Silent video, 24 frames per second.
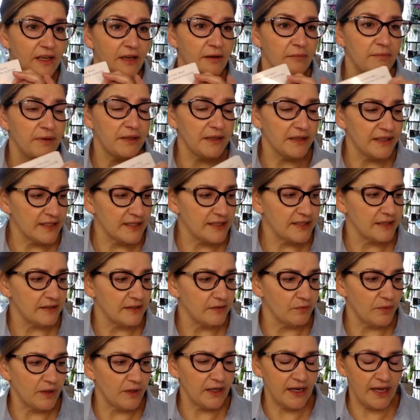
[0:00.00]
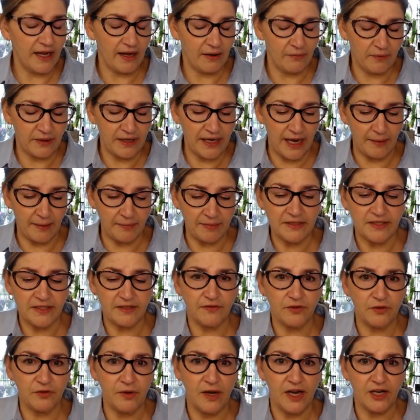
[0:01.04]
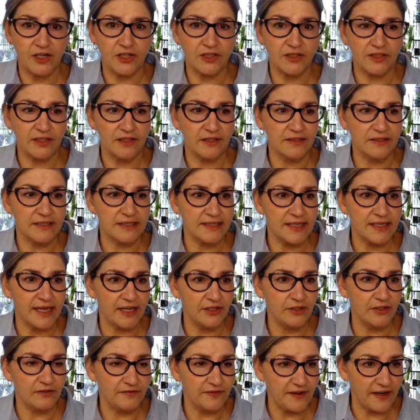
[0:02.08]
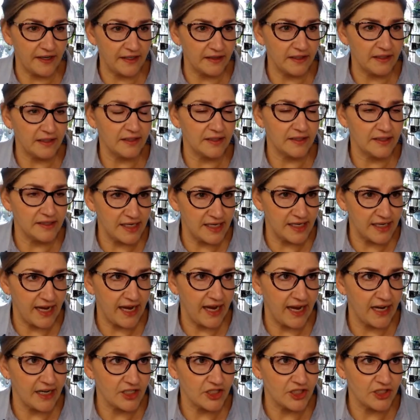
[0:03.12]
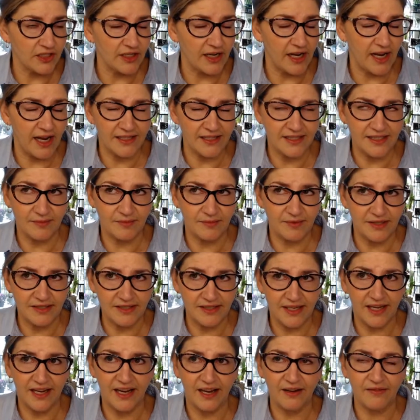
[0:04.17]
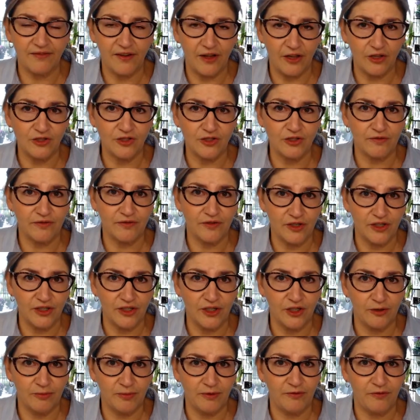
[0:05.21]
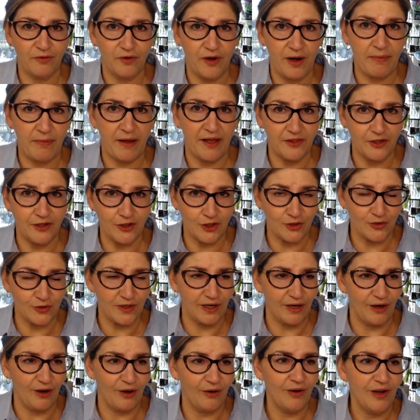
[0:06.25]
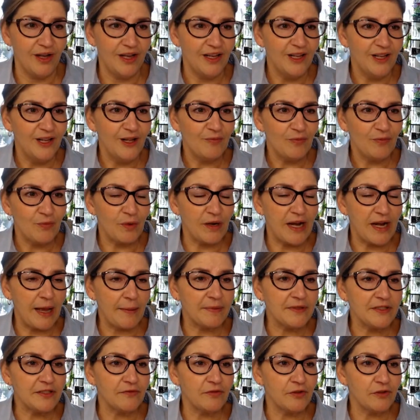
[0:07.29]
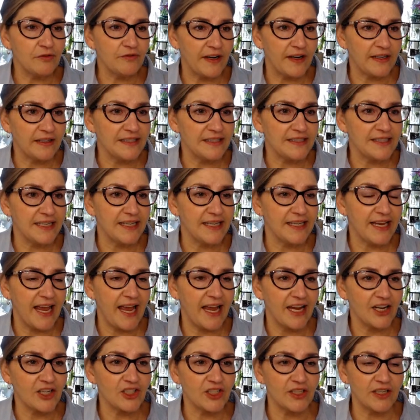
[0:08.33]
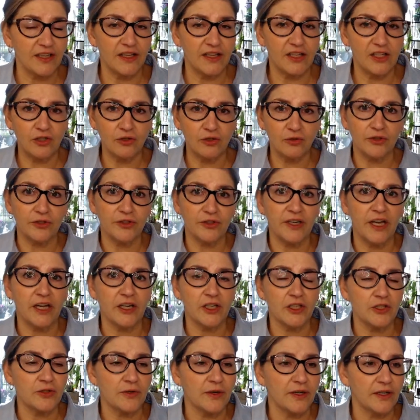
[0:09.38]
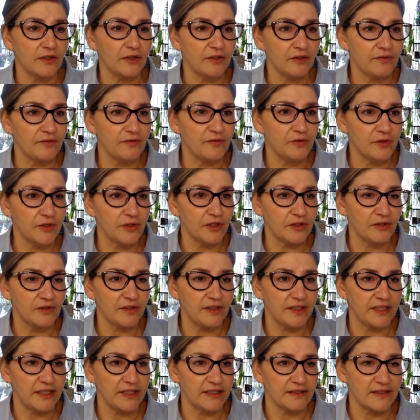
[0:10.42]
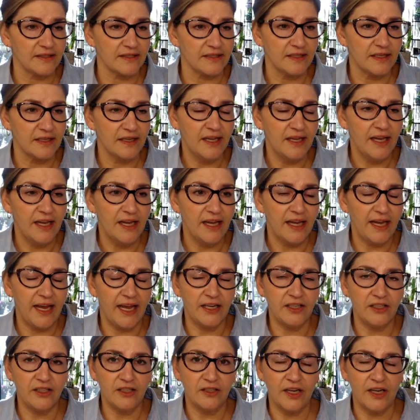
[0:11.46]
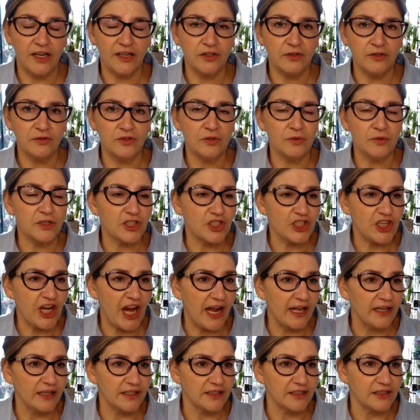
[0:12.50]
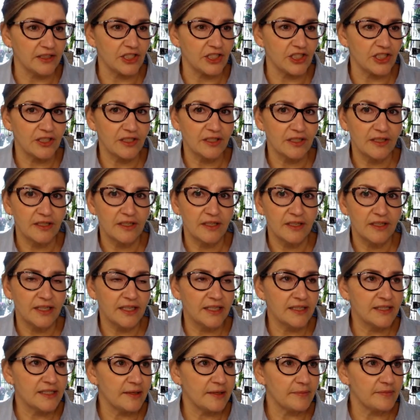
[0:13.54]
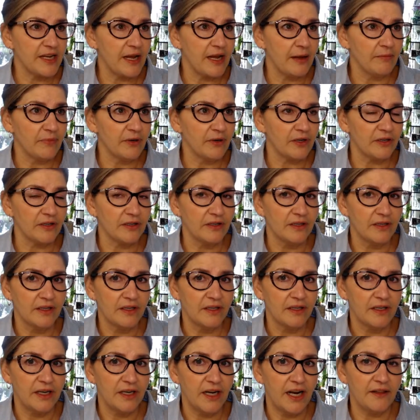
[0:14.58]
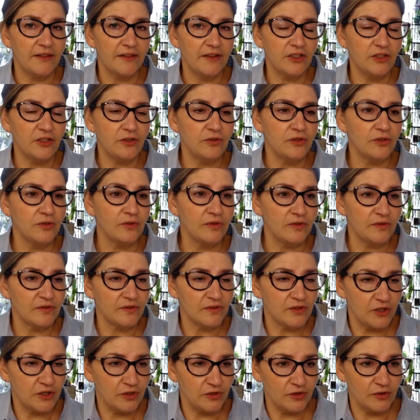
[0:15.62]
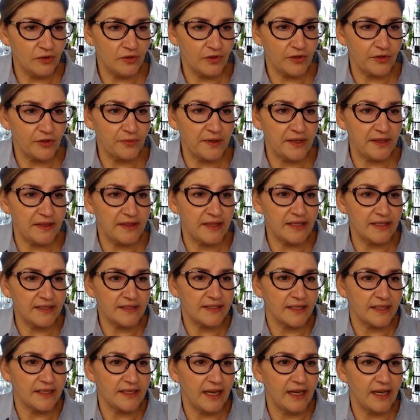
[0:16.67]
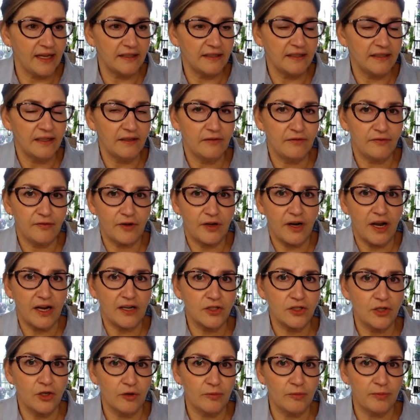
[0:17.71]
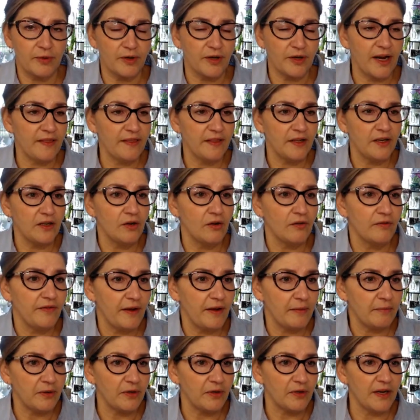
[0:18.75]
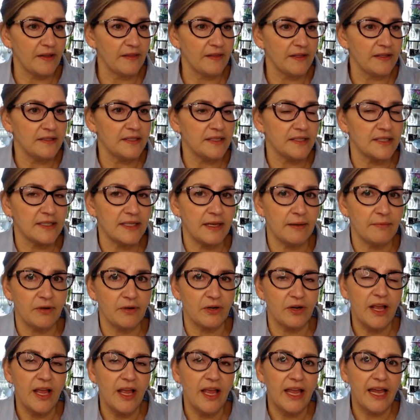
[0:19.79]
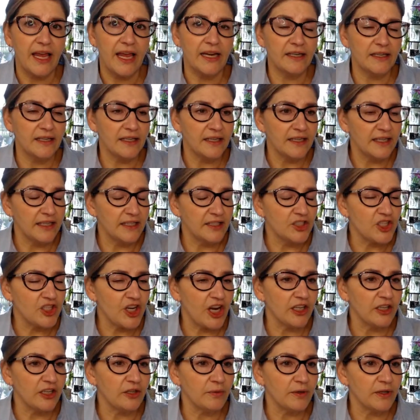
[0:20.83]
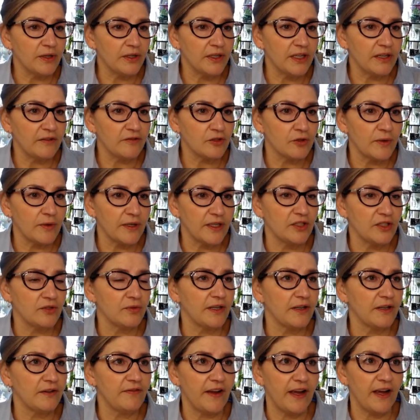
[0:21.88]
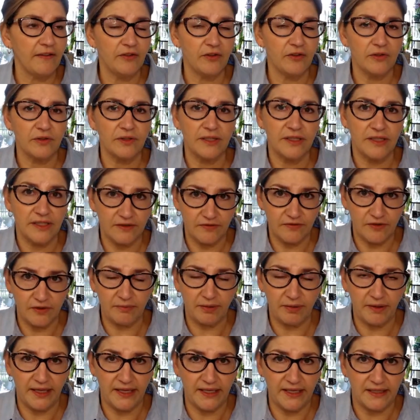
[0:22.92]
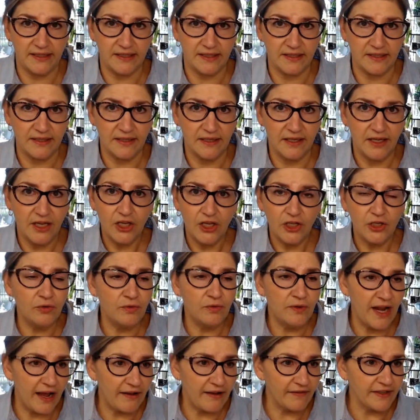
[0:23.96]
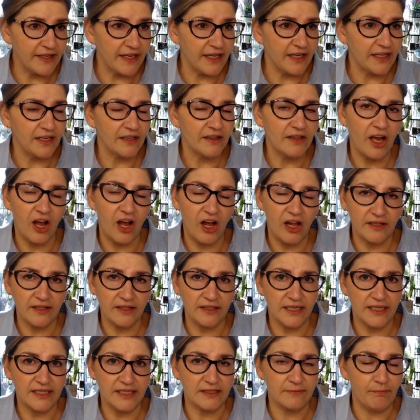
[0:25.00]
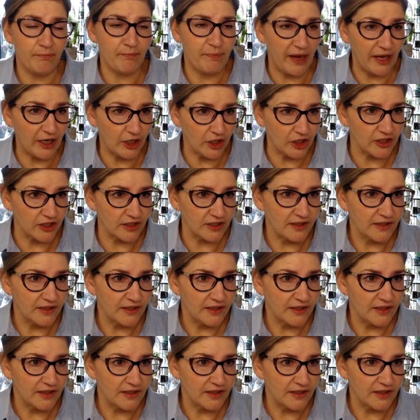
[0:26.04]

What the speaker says: But listen, what happens if you actually decide you're finally going to take action? I had somebody say, I followed you for a year before I bought the trio. What happens if you finally take action and then you learn how to trade out your food ingredients and you do a challenge in September, and then you do the 3 things again for October and then November and then December, and in January of 2025 you're in a different place. You navigated the holidays better.